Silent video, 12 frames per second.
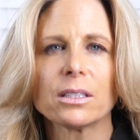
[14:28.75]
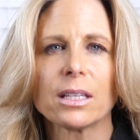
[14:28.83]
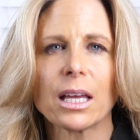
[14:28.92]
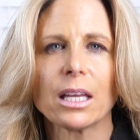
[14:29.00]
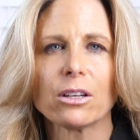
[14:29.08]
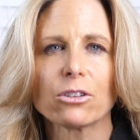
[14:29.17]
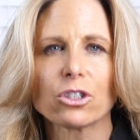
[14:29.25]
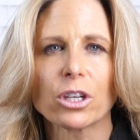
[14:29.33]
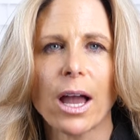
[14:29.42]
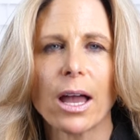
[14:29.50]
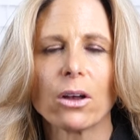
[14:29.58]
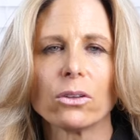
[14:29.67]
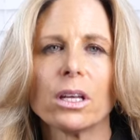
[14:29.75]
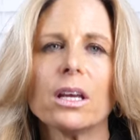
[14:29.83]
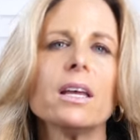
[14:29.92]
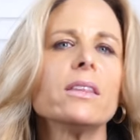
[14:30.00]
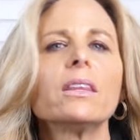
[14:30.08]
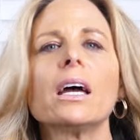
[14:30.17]
to that inner child
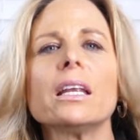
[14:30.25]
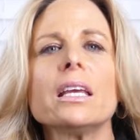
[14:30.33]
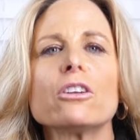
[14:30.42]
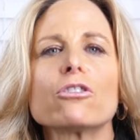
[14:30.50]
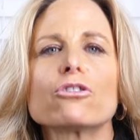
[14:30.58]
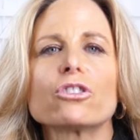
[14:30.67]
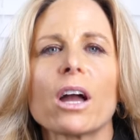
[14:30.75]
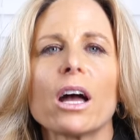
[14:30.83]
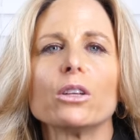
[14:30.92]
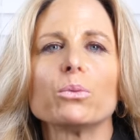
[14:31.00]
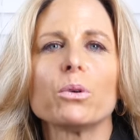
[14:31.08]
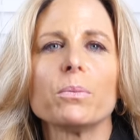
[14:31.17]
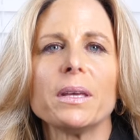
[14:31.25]
will